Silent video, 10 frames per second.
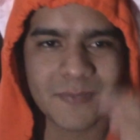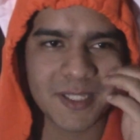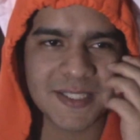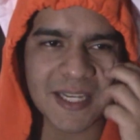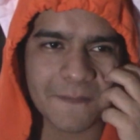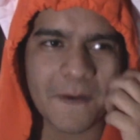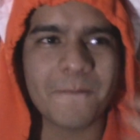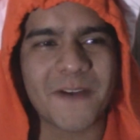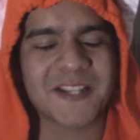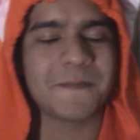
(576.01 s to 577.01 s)
It's like fun
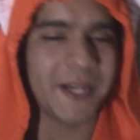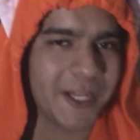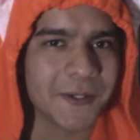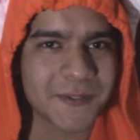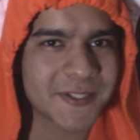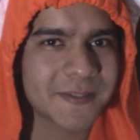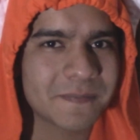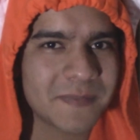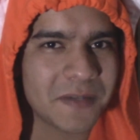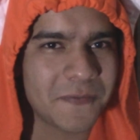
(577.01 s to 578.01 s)
facts videos,
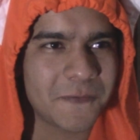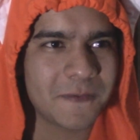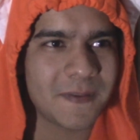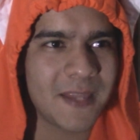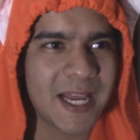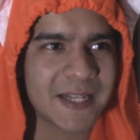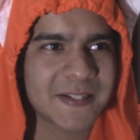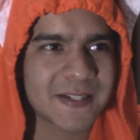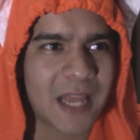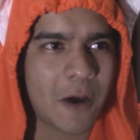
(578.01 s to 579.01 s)
if
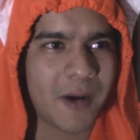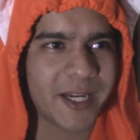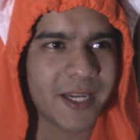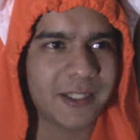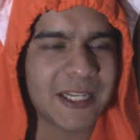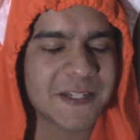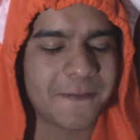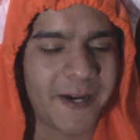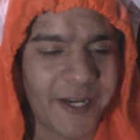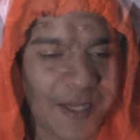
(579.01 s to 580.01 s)
that's how I can
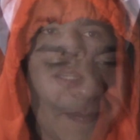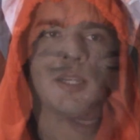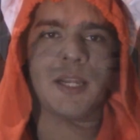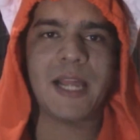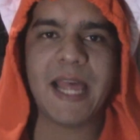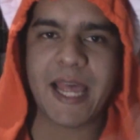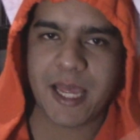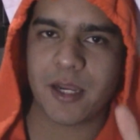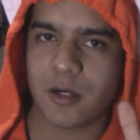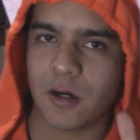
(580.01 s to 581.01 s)
classify them.
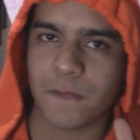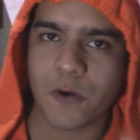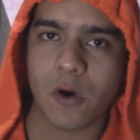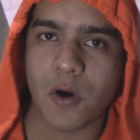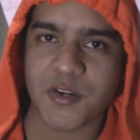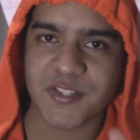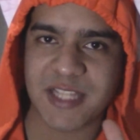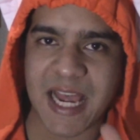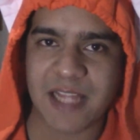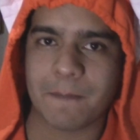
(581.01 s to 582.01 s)
And of course,
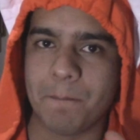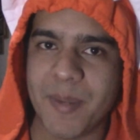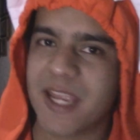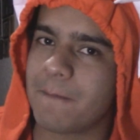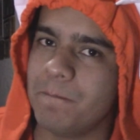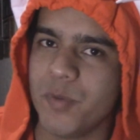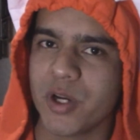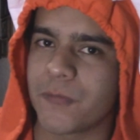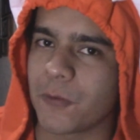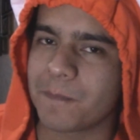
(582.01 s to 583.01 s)
that big
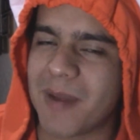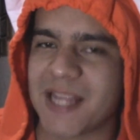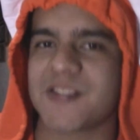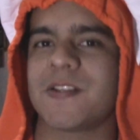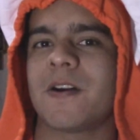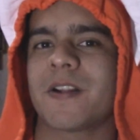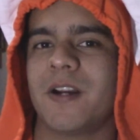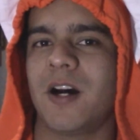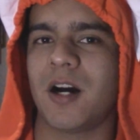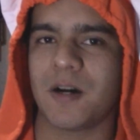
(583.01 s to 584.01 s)
beautiful bastard
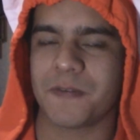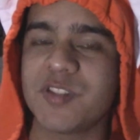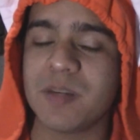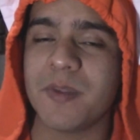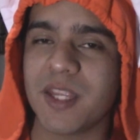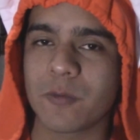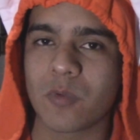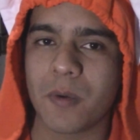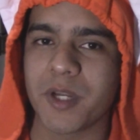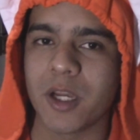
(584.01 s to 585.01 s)
of Jimmy Dean
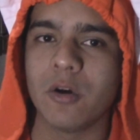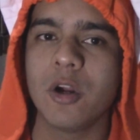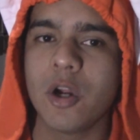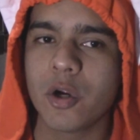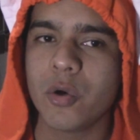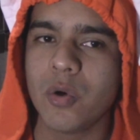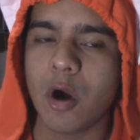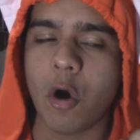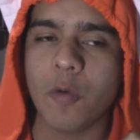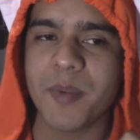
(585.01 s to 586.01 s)
Rodeo, who
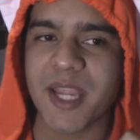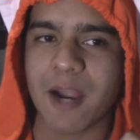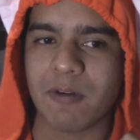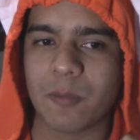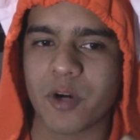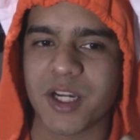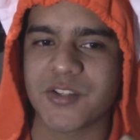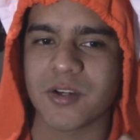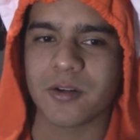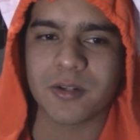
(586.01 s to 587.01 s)
owe me a
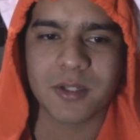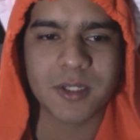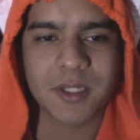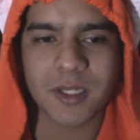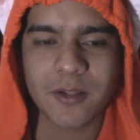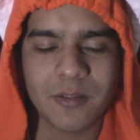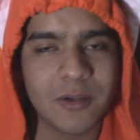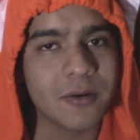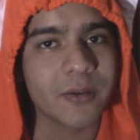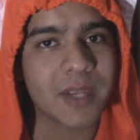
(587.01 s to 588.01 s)
collaboration.
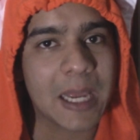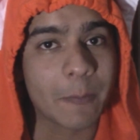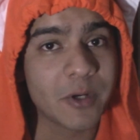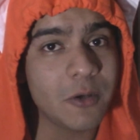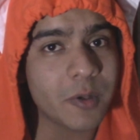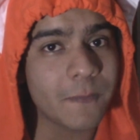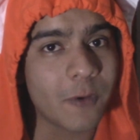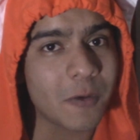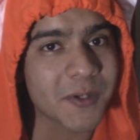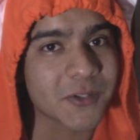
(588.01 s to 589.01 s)
Dude, I'm really looking
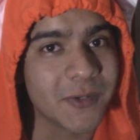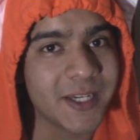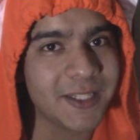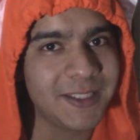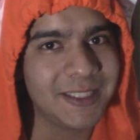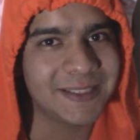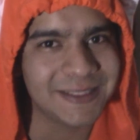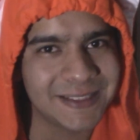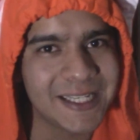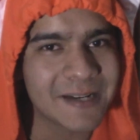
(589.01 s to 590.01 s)
forward to it.
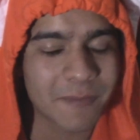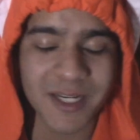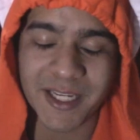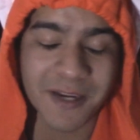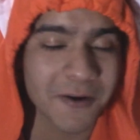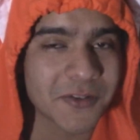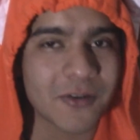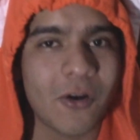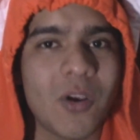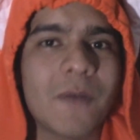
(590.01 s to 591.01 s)
Really eager to
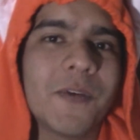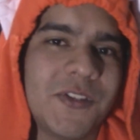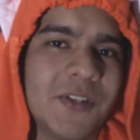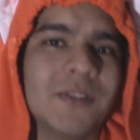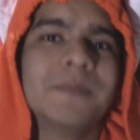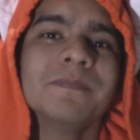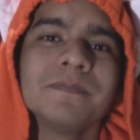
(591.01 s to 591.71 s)
call up with you.